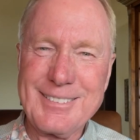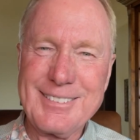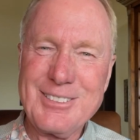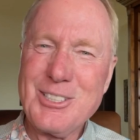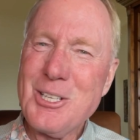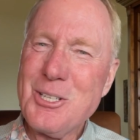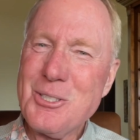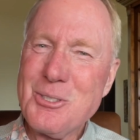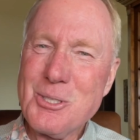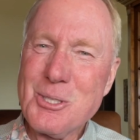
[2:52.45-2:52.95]

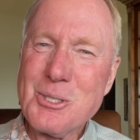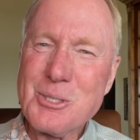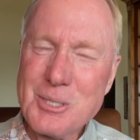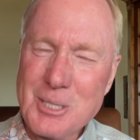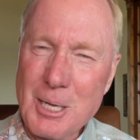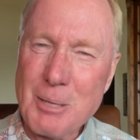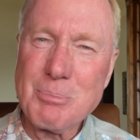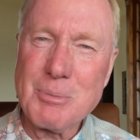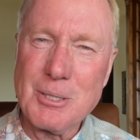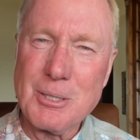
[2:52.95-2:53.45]
Jesus
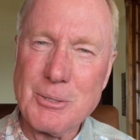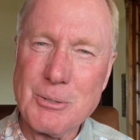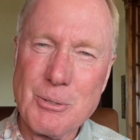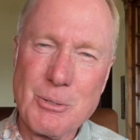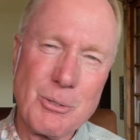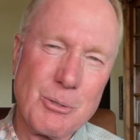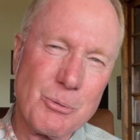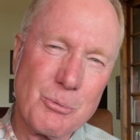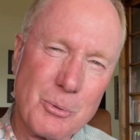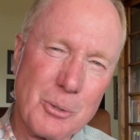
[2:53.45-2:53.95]
stepped into
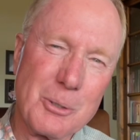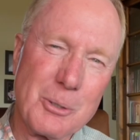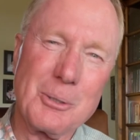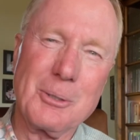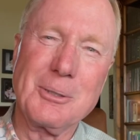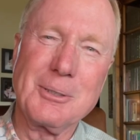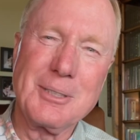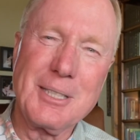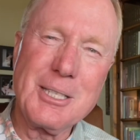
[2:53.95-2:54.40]
her world.